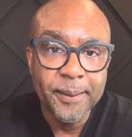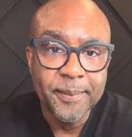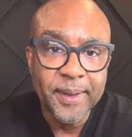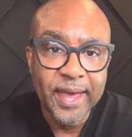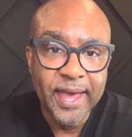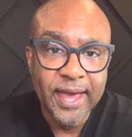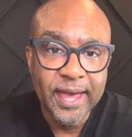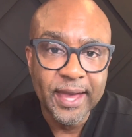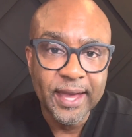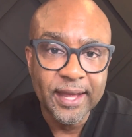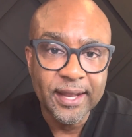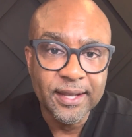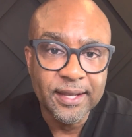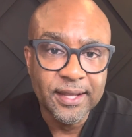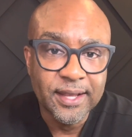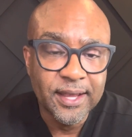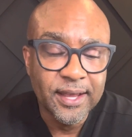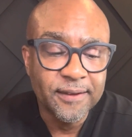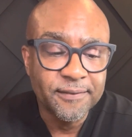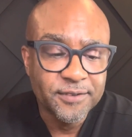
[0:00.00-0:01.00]
And
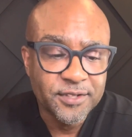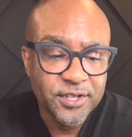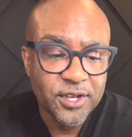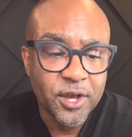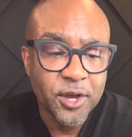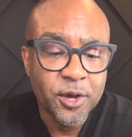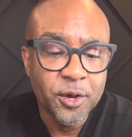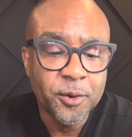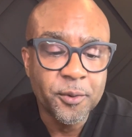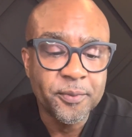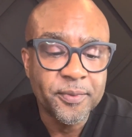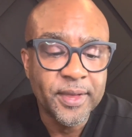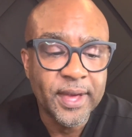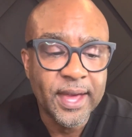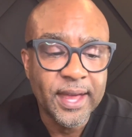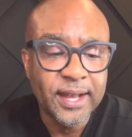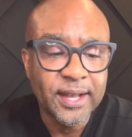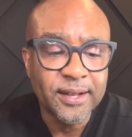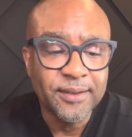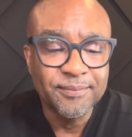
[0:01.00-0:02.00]
if so,
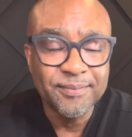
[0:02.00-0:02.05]
then